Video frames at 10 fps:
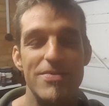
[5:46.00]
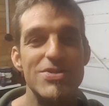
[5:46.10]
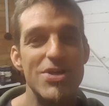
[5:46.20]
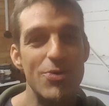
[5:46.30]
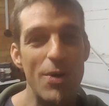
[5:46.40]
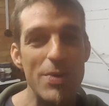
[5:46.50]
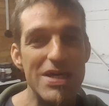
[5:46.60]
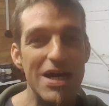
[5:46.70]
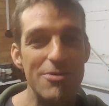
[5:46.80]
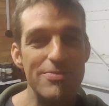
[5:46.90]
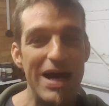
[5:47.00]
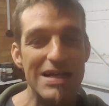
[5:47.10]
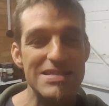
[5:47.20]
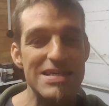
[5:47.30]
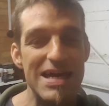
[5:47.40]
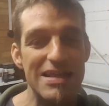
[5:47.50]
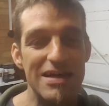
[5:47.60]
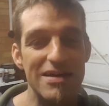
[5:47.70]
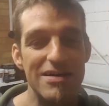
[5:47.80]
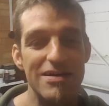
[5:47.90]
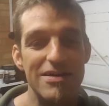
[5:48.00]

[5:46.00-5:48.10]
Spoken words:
so that when we come back together,